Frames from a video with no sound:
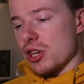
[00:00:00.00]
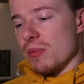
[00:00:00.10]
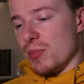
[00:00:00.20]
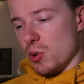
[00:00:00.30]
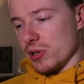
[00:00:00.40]

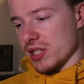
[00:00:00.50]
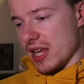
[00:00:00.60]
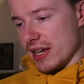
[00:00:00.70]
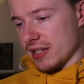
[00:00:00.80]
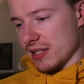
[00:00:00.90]

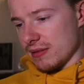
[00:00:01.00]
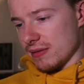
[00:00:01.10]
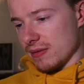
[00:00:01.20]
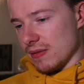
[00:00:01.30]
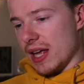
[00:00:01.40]
composed this,
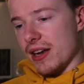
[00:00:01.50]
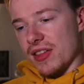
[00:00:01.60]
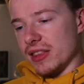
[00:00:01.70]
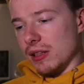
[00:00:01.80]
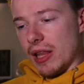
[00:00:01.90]
and
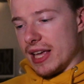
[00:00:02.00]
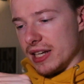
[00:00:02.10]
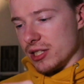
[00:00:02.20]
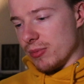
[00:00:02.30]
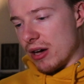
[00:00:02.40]
I think the
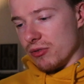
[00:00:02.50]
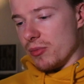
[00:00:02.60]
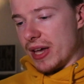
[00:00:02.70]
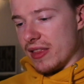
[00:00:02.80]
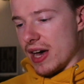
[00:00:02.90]
lighting as well,
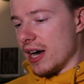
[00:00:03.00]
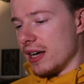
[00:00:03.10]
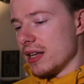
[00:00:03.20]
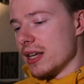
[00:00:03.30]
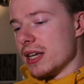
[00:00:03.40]
the way
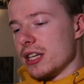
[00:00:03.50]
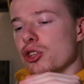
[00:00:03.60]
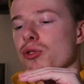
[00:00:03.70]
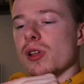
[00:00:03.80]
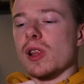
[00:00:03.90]
that,
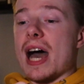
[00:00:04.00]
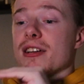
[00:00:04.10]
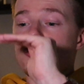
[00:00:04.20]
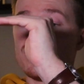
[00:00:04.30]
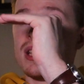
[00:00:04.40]
you know, the
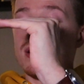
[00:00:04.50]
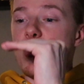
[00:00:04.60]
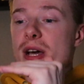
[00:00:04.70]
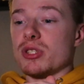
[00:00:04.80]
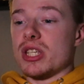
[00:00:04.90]
land's
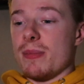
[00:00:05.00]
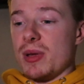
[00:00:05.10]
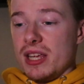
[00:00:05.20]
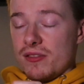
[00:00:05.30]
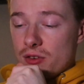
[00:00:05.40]
really well
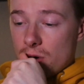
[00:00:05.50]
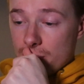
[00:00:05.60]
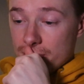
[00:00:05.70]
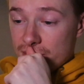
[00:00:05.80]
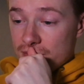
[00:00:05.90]
separated
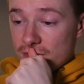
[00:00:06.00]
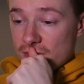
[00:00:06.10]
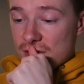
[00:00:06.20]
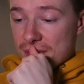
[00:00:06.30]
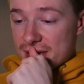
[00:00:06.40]
from
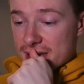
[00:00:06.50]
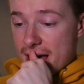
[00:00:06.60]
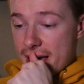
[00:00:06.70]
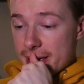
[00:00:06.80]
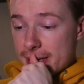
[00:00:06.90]
the
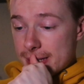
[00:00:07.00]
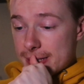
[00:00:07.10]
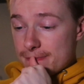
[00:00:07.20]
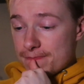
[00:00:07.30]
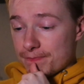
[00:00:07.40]
sky
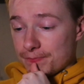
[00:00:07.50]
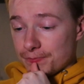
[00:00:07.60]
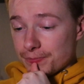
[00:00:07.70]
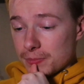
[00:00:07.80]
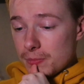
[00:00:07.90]

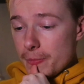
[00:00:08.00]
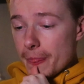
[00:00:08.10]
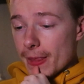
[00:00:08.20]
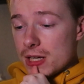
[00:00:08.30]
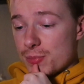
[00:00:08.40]

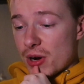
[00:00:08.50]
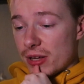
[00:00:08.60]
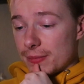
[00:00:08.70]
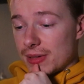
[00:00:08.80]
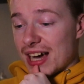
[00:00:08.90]
is
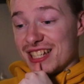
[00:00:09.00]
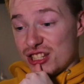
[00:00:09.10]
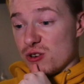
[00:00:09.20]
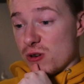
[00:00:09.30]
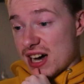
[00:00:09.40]
brilliant. I
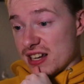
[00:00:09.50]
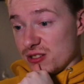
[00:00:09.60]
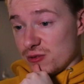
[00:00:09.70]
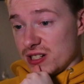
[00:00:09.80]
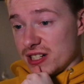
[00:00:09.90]
need to go to
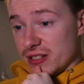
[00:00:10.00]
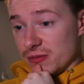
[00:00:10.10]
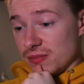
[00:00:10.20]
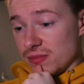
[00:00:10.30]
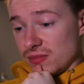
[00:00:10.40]
Arizona now.